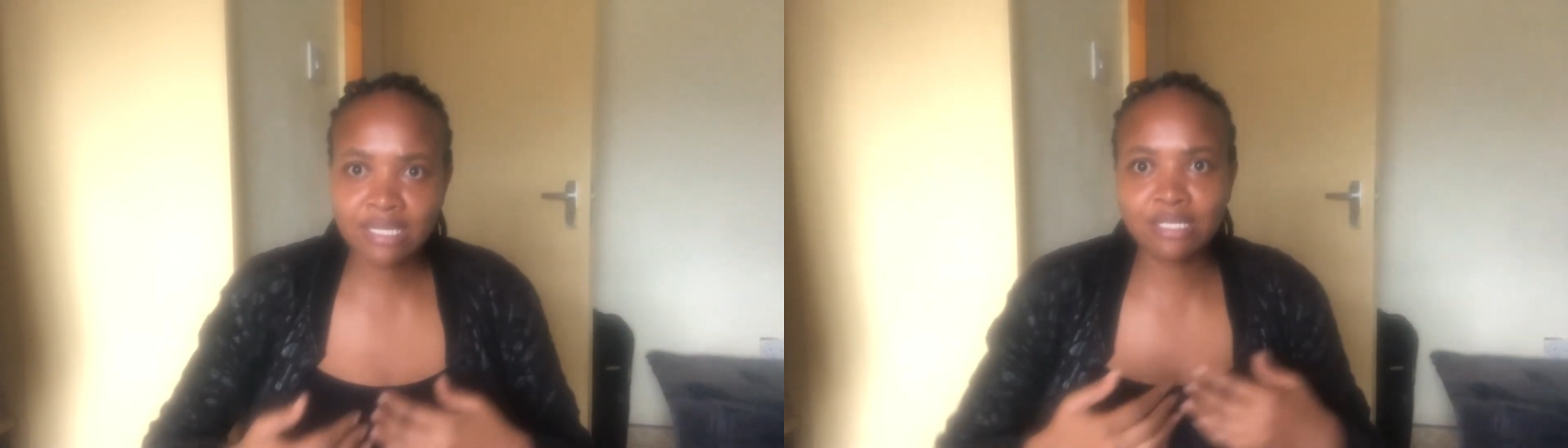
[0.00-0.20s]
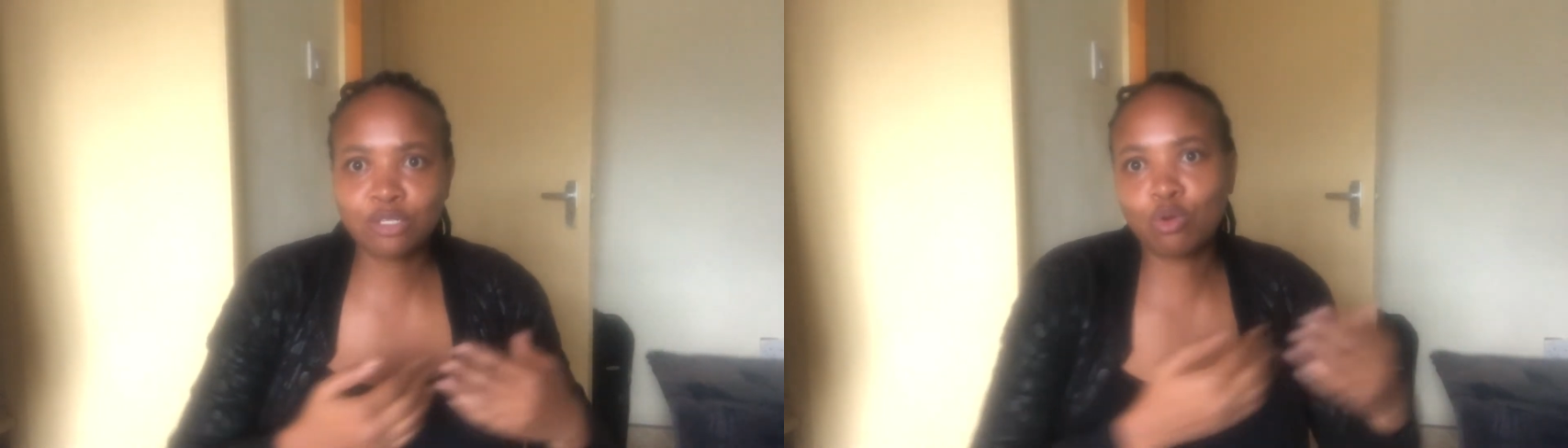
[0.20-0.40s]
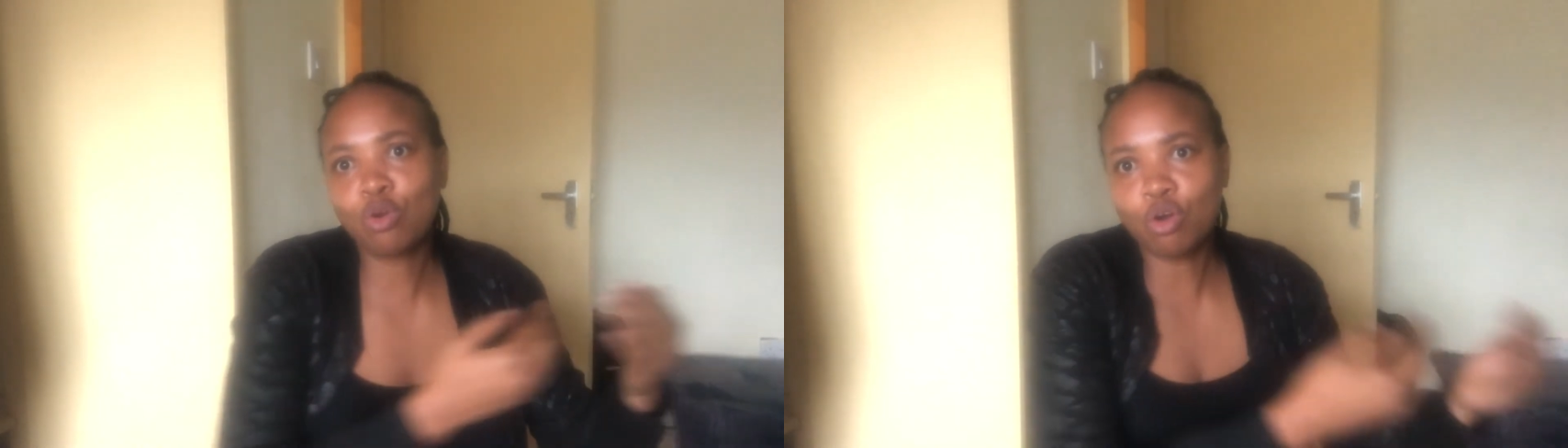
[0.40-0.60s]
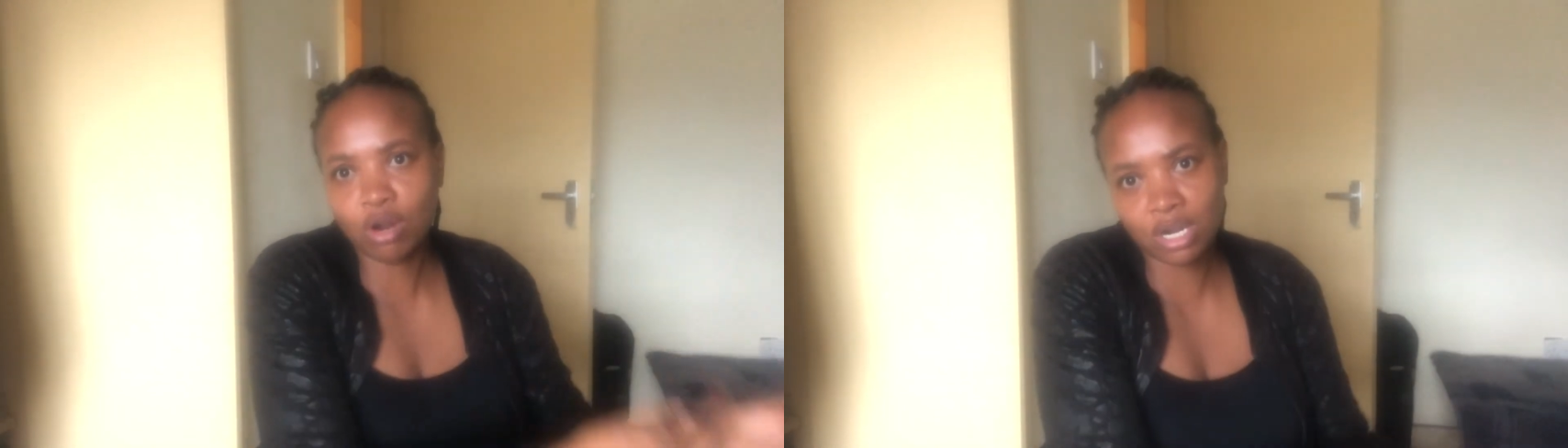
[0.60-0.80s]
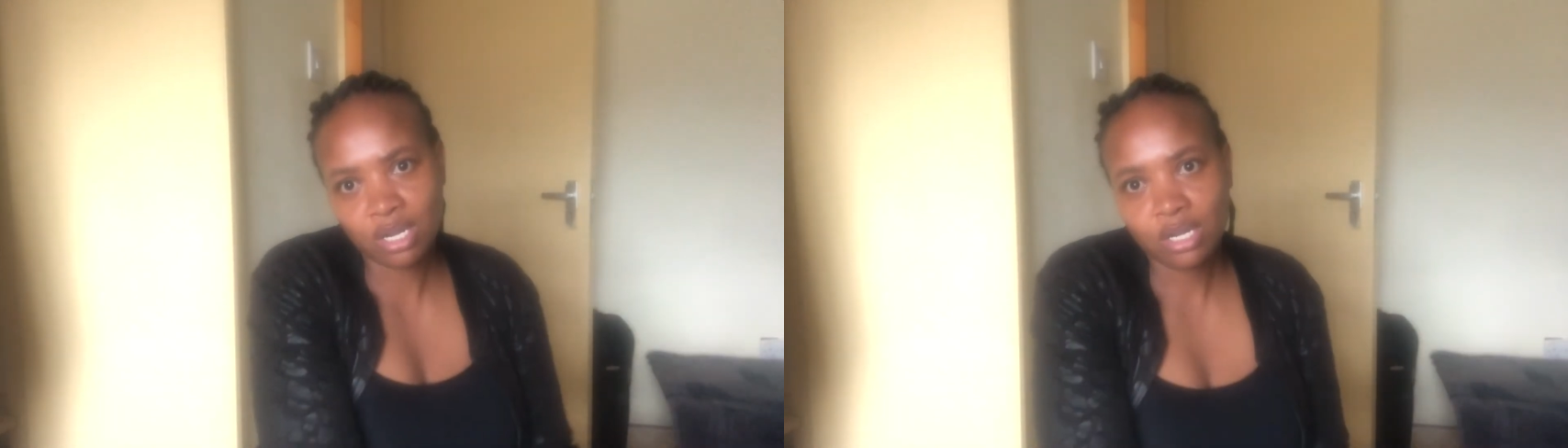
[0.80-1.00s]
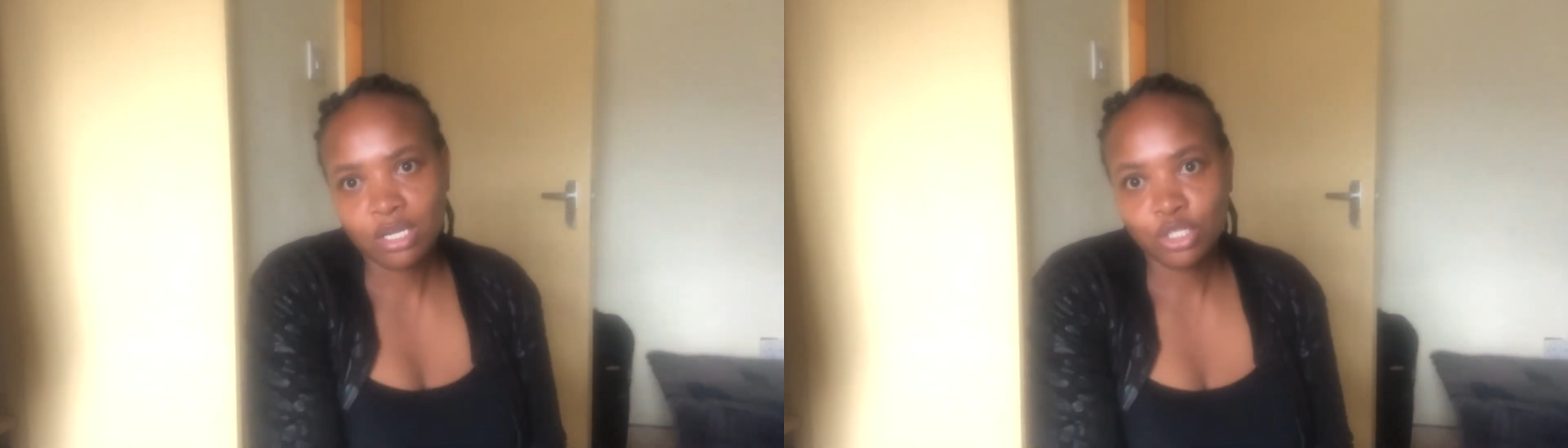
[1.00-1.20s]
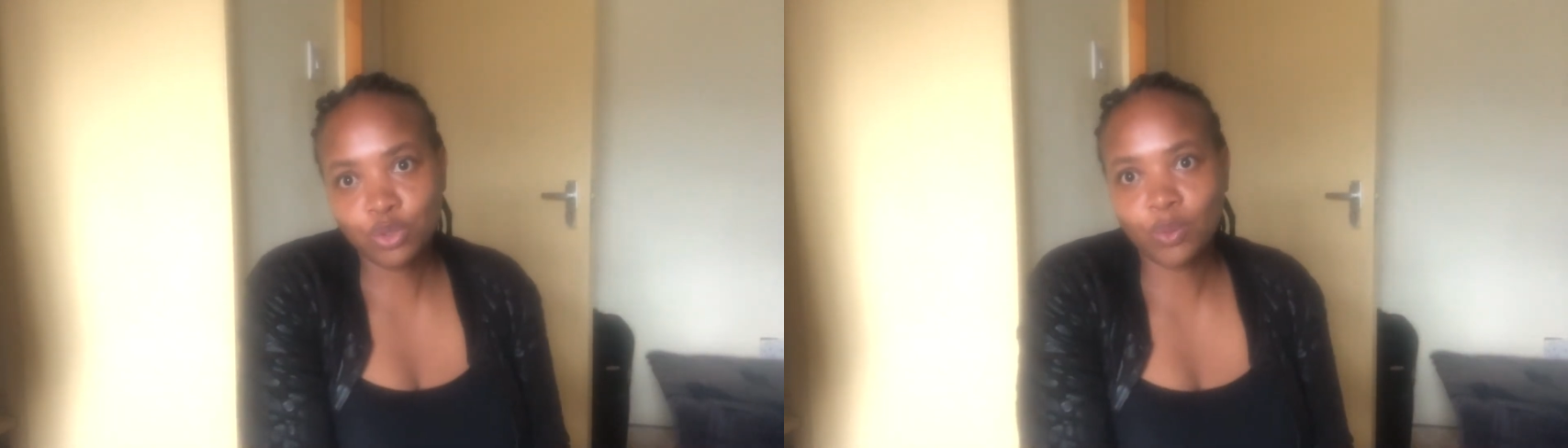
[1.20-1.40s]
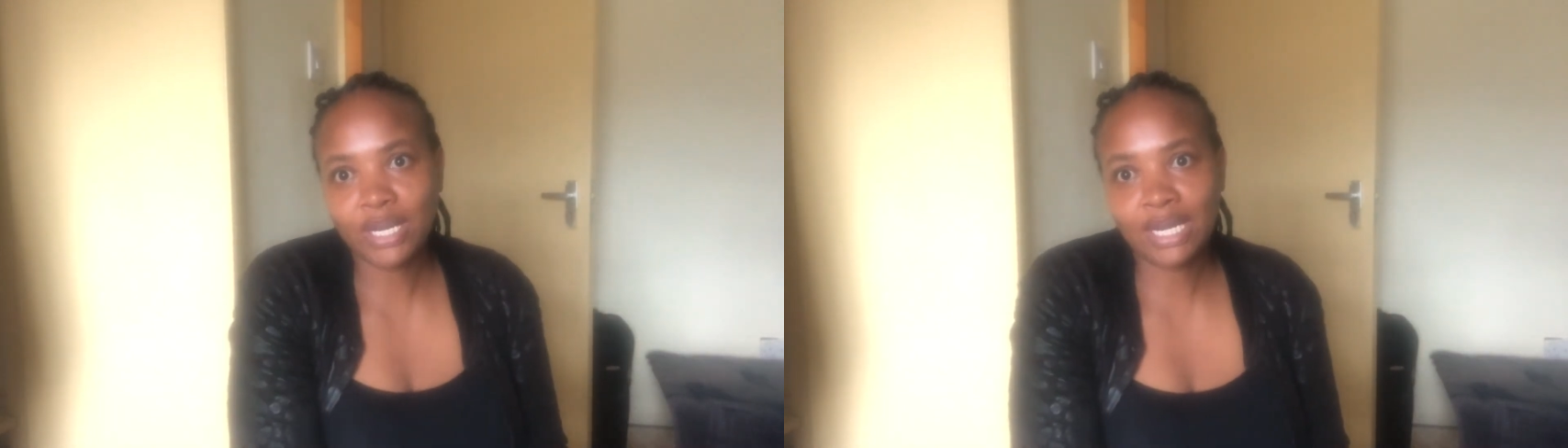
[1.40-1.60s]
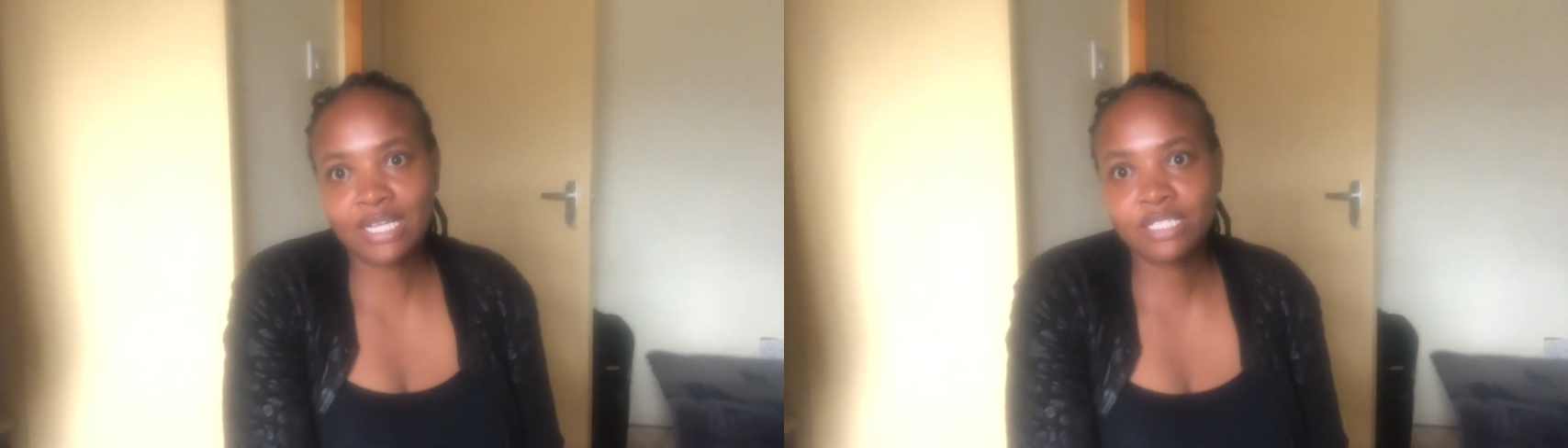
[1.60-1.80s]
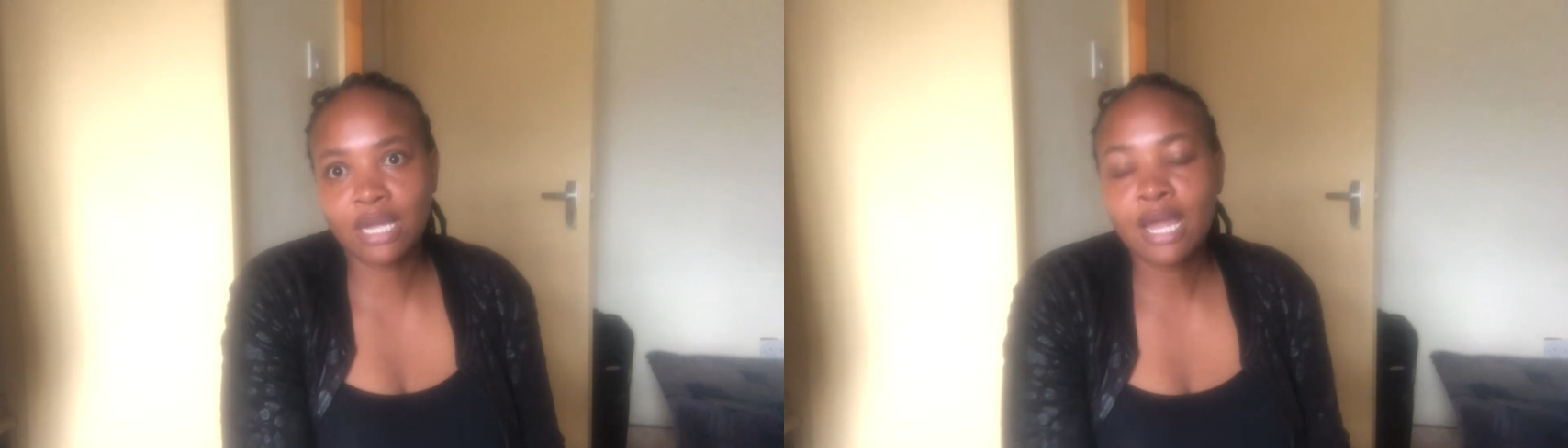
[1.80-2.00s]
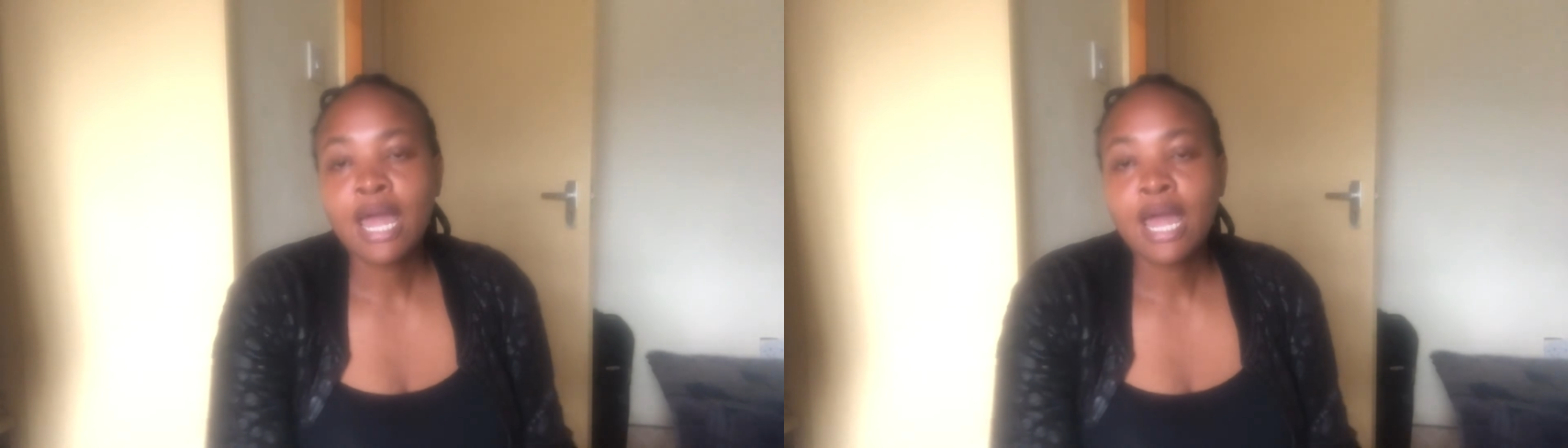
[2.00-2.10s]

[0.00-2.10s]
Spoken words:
his cloak to Elisha,